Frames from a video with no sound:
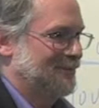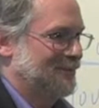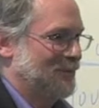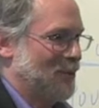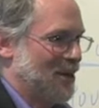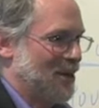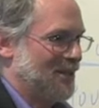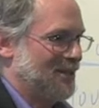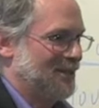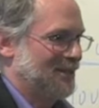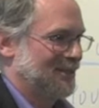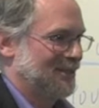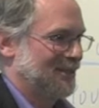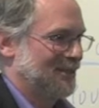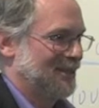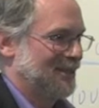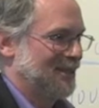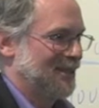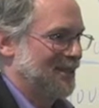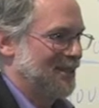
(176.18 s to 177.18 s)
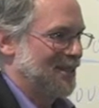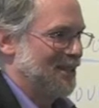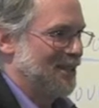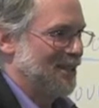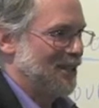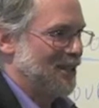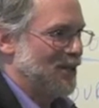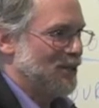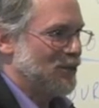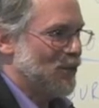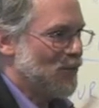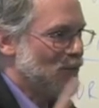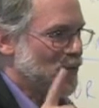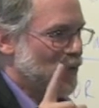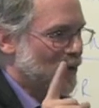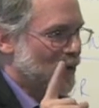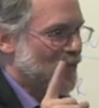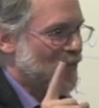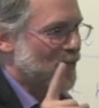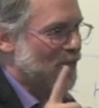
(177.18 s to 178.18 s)
Right? So if you
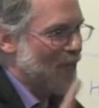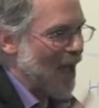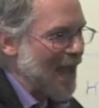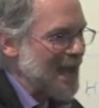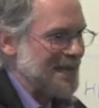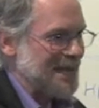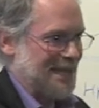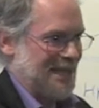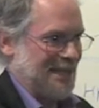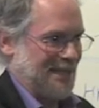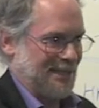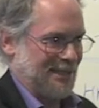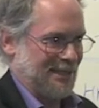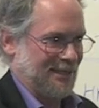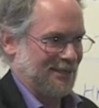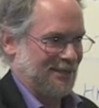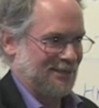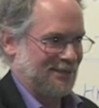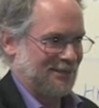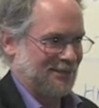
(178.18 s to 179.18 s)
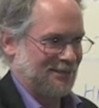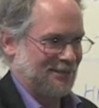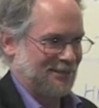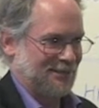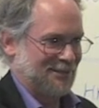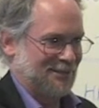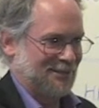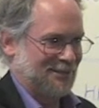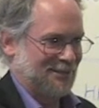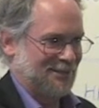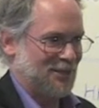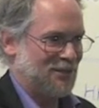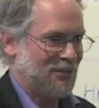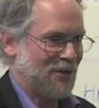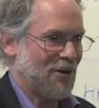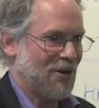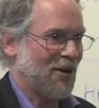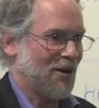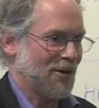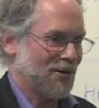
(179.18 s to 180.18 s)
can find it, it's
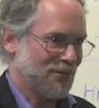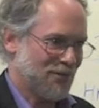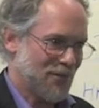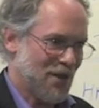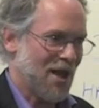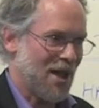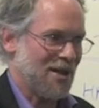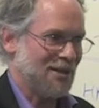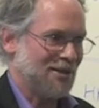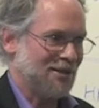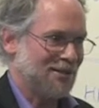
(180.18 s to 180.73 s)
very hard to find.